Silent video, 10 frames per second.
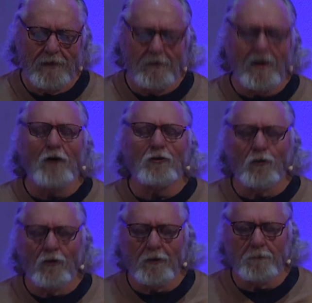Now,
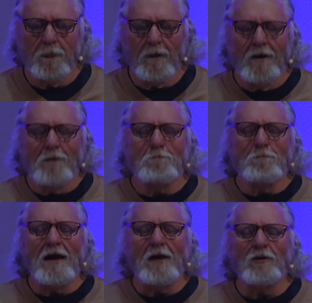Lord,
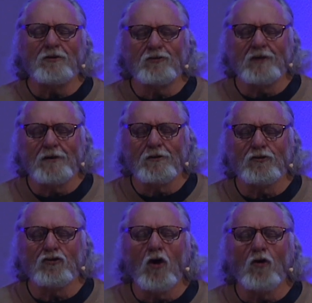may we see the
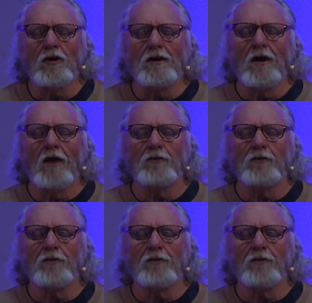token of